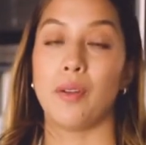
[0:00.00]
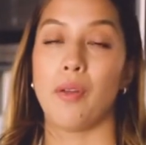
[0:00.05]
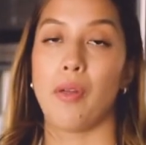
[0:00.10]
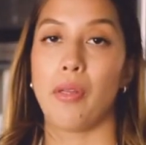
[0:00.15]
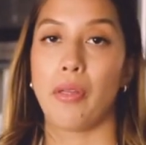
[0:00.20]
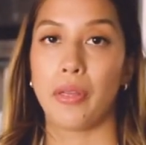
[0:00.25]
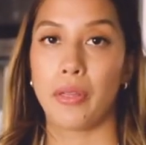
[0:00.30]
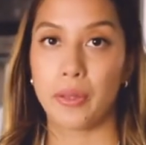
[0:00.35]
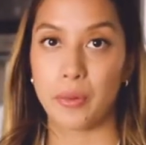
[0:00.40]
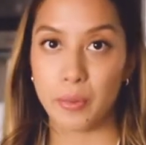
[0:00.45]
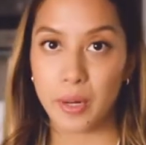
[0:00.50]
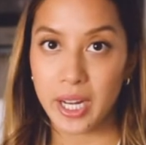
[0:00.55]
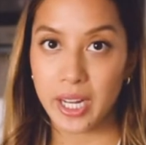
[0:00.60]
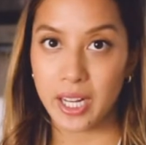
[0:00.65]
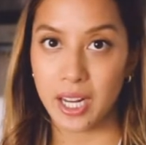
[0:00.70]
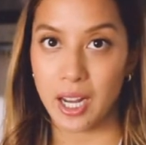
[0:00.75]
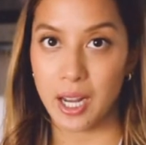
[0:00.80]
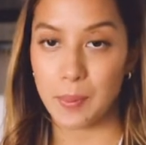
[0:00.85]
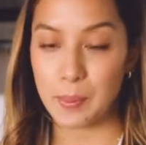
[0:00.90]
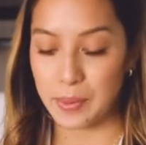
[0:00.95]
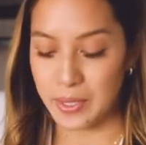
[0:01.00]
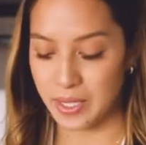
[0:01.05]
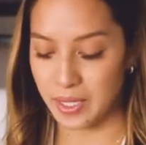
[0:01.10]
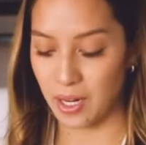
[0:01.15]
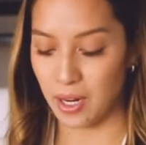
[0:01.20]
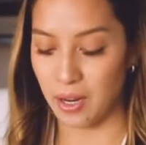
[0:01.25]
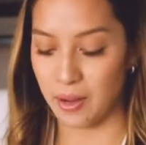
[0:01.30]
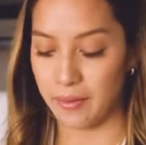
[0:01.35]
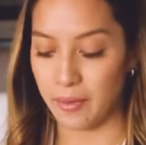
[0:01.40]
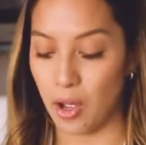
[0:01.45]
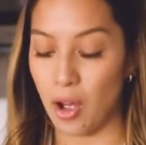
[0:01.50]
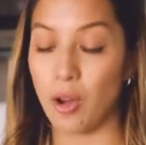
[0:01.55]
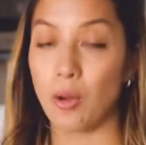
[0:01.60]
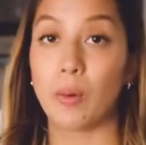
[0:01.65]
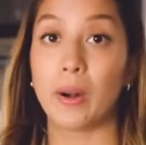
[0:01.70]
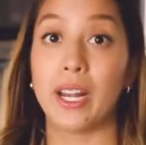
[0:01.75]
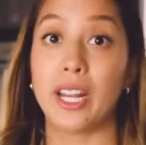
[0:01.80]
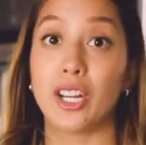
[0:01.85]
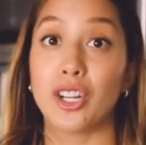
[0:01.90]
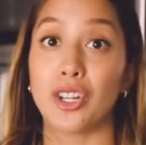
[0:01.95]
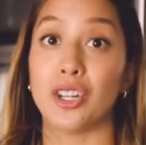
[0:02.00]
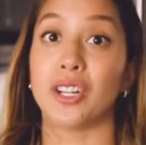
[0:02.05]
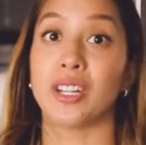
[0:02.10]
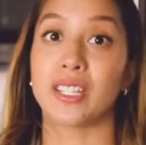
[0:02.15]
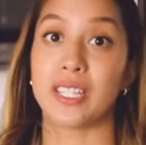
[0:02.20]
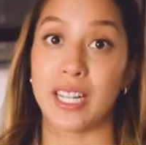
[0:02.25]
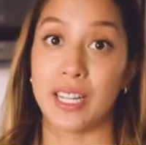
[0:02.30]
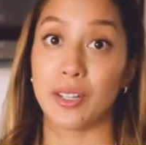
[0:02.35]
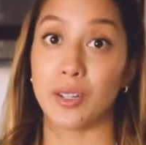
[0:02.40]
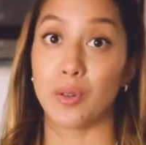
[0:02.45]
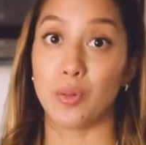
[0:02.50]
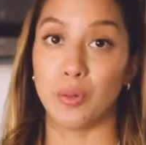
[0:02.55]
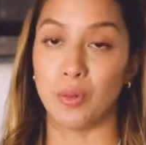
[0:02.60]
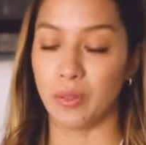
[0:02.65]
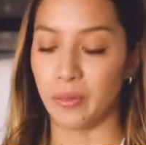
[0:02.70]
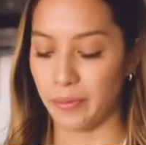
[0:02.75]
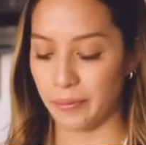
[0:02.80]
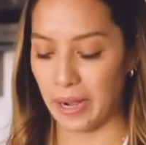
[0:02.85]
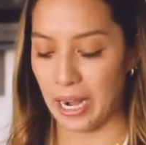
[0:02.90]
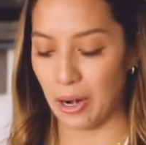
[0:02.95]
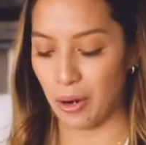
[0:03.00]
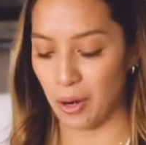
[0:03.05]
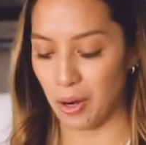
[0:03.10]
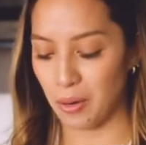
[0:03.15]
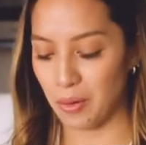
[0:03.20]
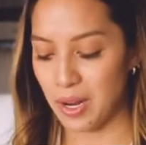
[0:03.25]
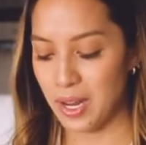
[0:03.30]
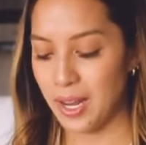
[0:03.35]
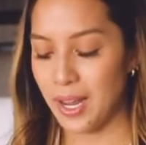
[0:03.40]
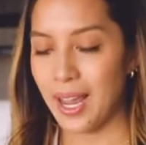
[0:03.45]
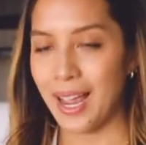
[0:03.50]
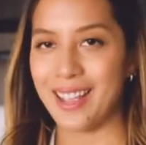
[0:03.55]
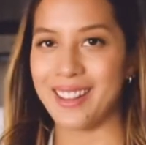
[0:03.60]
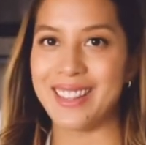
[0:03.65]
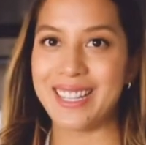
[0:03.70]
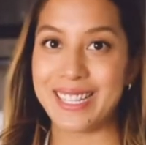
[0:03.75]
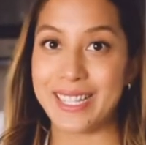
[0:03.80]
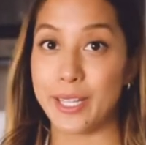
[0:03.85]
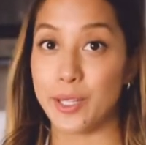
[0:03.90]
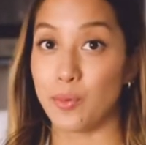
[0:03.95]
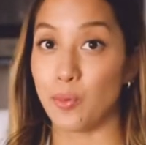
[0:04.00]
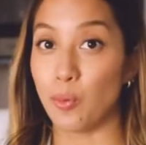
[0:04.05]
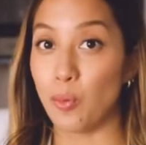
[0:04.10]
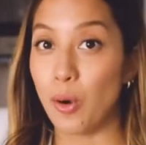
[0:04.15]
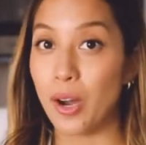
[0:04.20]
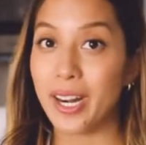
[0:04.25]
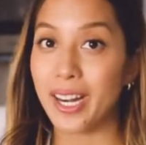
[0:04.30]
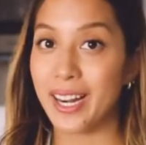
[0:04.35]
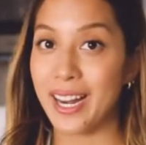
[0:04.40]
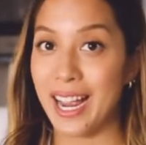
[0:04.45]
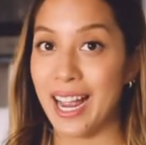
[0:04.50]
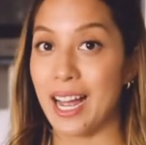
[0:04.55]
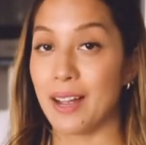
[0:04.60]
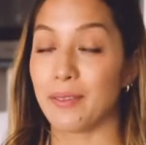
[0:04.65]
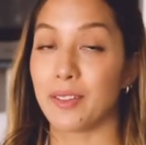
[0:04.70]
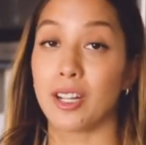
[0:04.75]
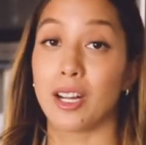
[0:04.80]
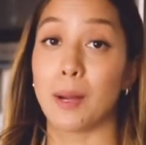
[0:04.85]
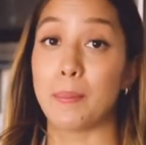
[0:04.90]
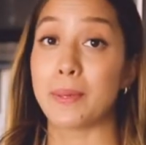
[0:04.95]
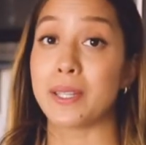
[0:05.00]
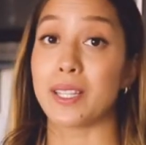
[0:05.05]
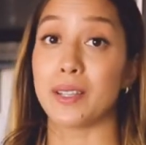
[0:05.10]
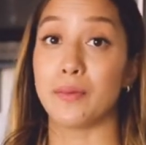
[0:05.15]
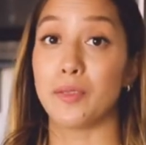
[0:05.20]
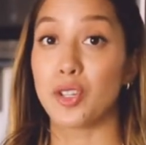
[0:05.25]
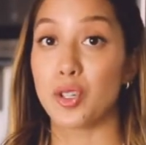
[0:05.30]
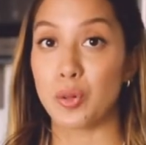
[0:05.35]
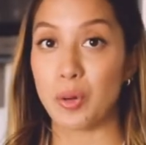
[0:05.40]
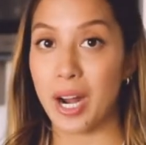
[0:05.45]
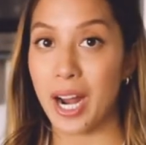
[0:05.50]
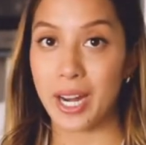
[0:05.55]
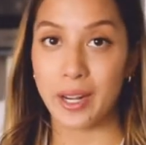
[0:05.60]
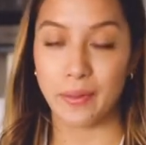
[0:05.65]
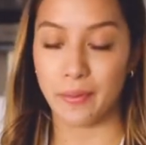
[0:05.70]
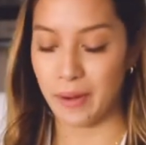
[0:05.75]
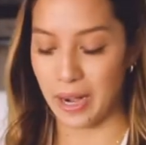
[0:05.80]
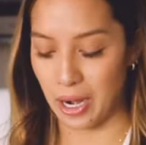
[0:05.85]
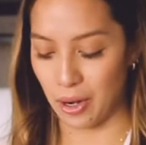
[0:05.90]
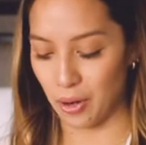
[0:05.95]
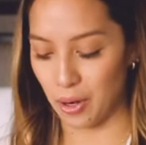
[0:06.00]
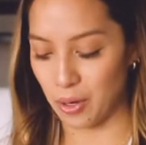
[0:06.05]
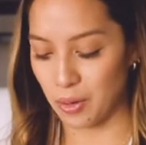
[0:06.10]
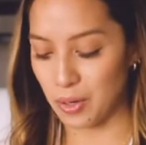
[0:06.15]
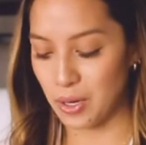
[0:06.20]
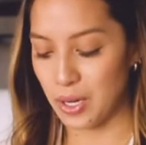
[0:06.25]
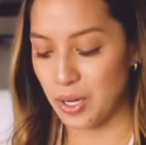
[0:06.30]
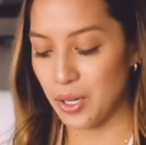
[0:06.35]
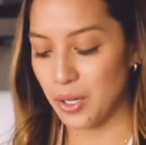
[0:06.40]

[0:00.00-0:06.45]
3 cups of already cooked and cooled farro, and this is 1.5 cups of dried farro.